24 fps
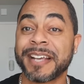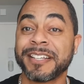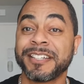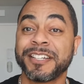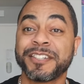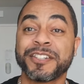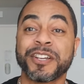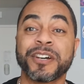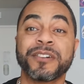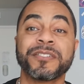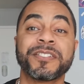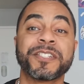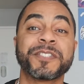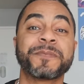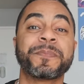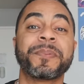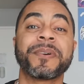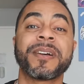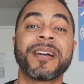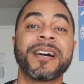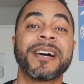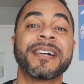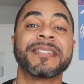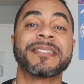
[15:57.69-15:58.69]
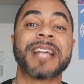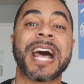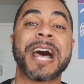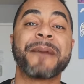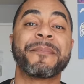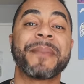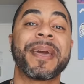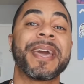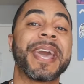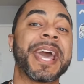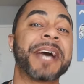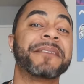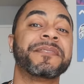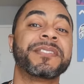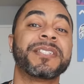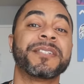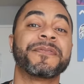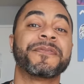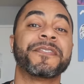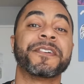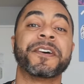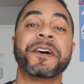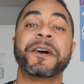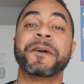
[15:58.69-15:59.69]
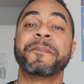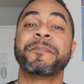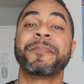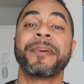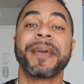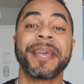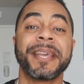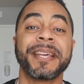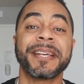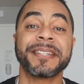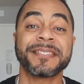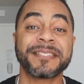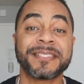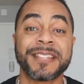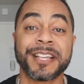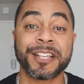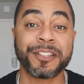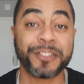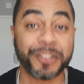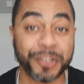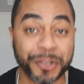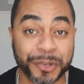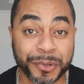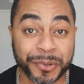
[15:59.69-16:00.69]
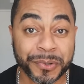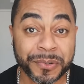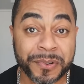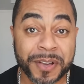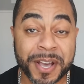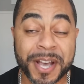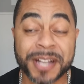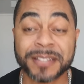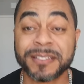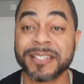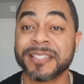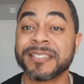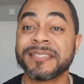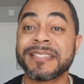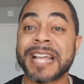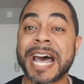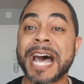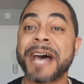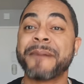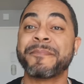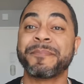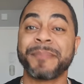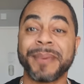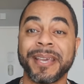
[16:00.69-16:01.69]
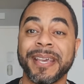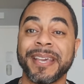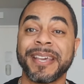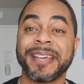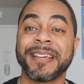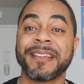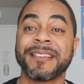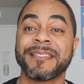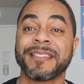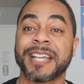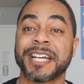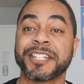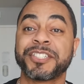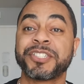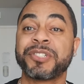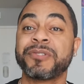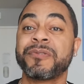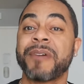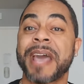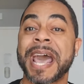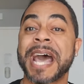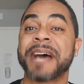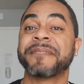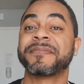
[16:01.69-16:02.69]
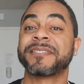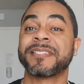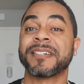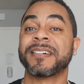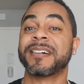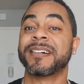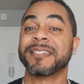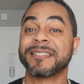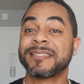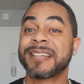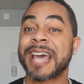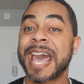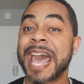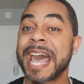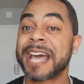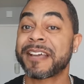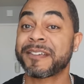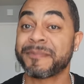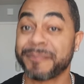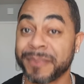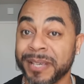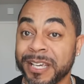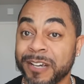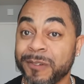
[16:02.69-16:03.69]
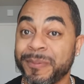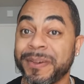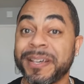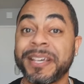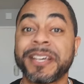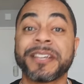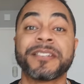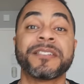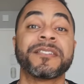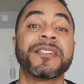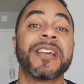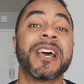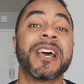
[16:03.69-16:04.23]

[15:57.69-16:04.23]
you know, just because I may have different opinions than you does not mean that you have to attack me. We can